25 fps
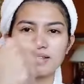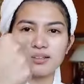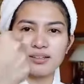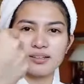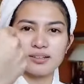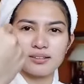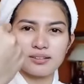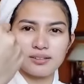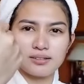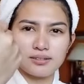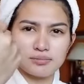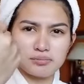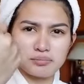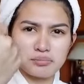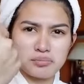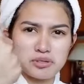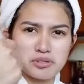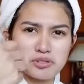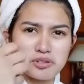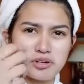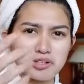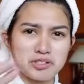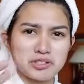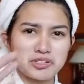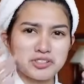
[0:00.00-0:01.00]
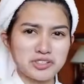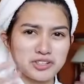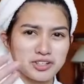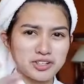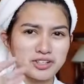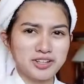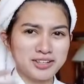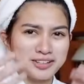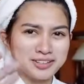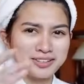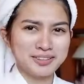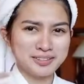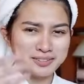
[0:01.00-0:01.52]
Kaya pasasya.
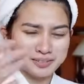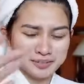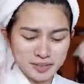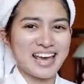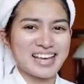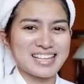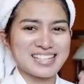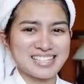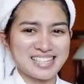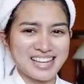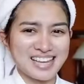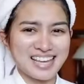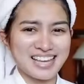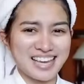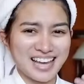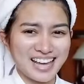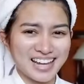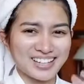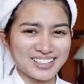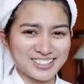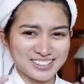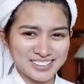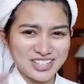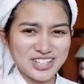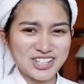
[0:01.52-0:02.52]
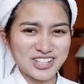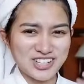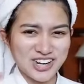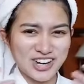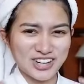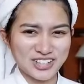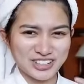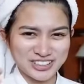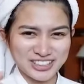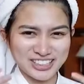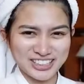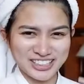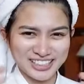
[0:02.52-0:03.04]
SKL,
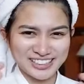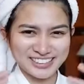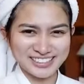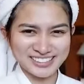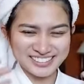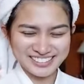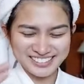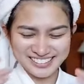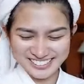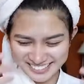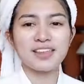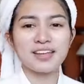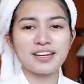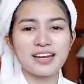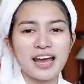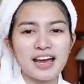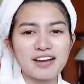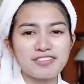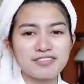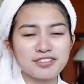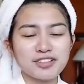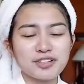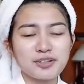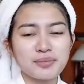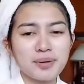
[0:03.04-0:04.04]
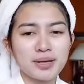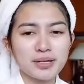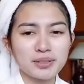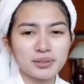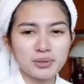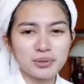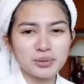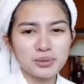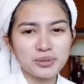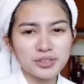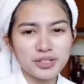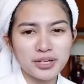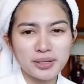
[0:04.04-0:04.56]
share ko lang. Then after my
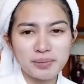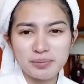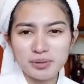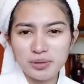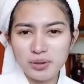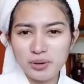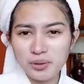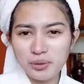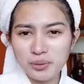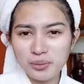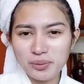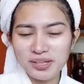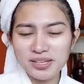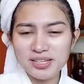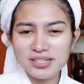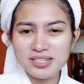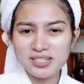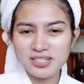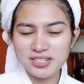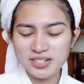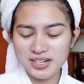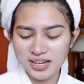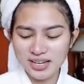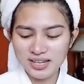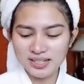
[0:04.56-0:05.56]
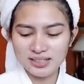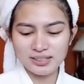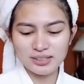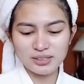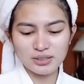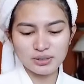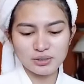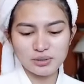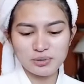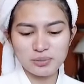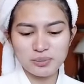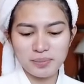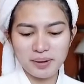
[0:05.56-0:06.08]
toner, I'm going straight
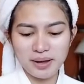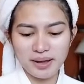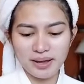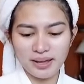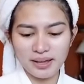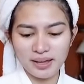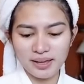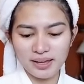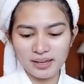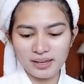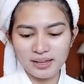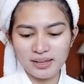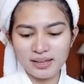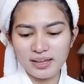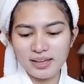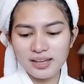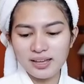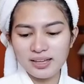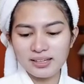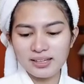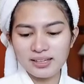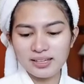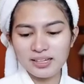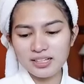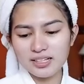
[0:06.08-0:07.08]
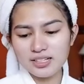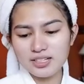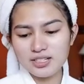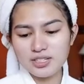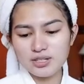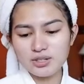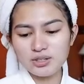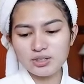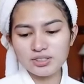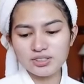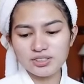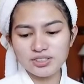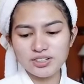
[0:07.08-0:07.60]
to my
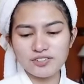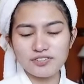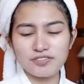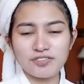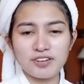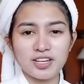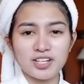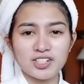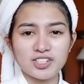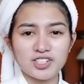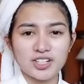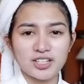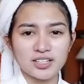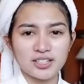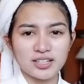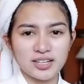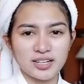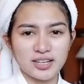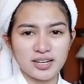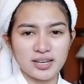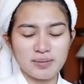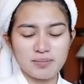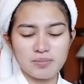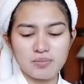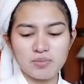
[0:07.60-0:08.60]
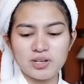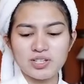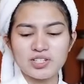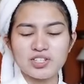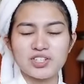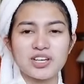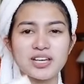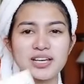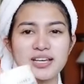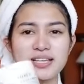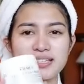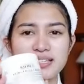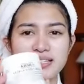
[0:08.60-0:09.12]
Kiehl's Ultra Facial Cream,
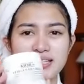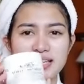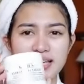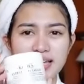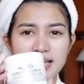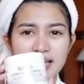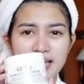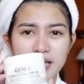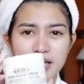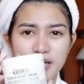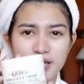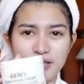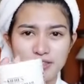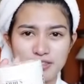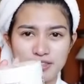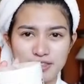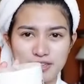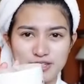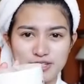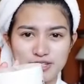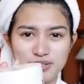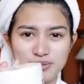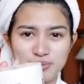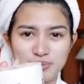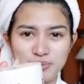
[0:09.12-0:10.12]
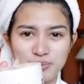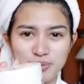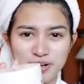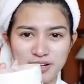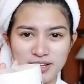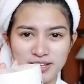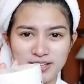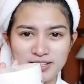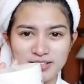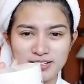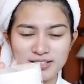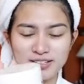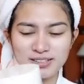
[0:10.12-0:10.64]
which is this
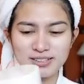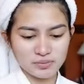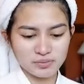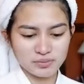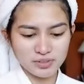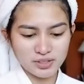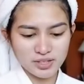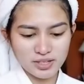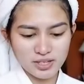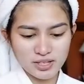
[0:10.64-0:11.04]
one.